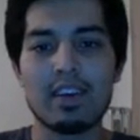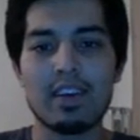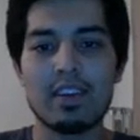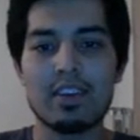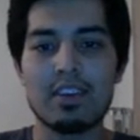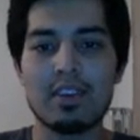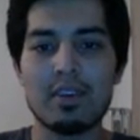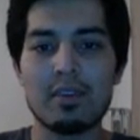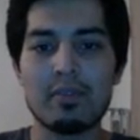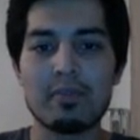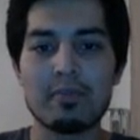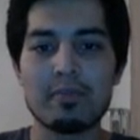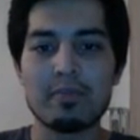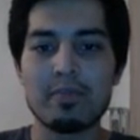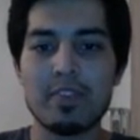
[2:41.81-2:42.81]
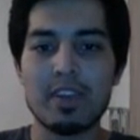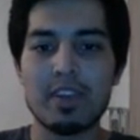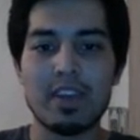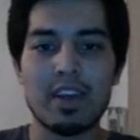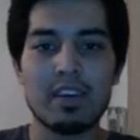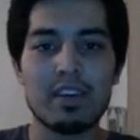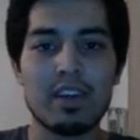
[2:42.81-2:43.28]
And so,
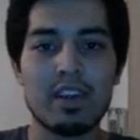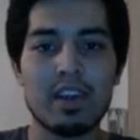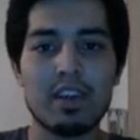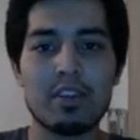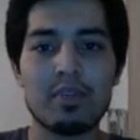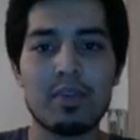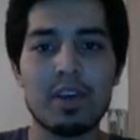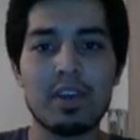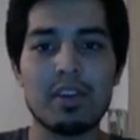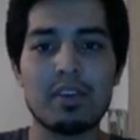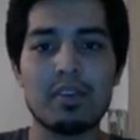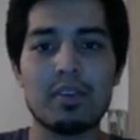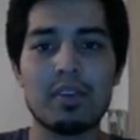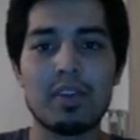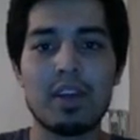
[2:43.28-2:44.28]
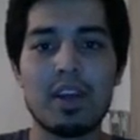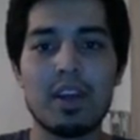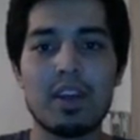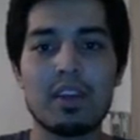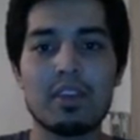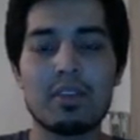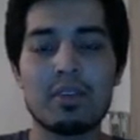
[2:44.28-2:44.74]
yeah, that's my little
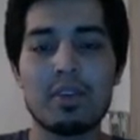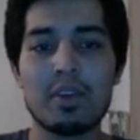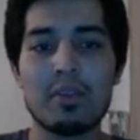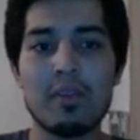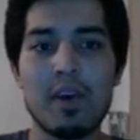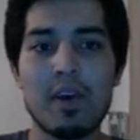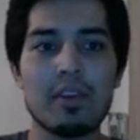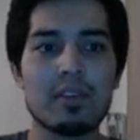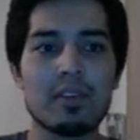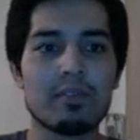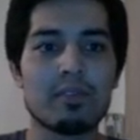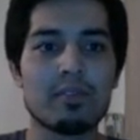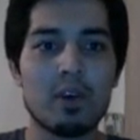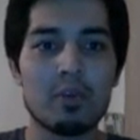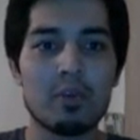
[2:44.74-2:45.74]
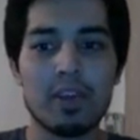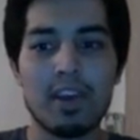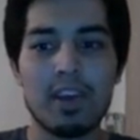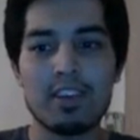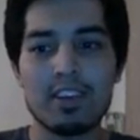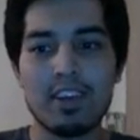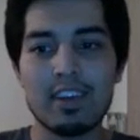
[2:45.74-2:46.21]
3D model. Hope you
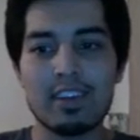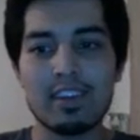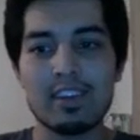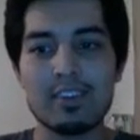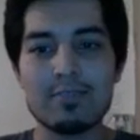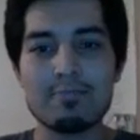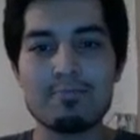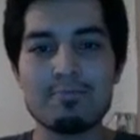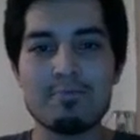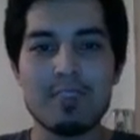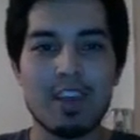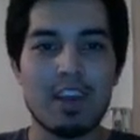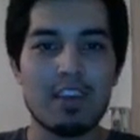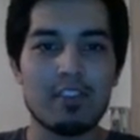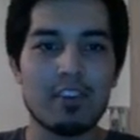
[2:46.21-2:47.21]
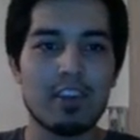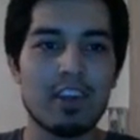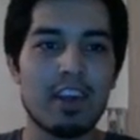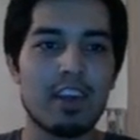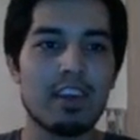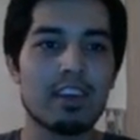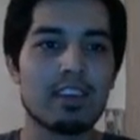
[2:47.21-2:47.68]
guys liked it. Have a good
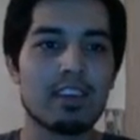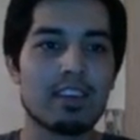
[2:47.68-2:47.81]
day.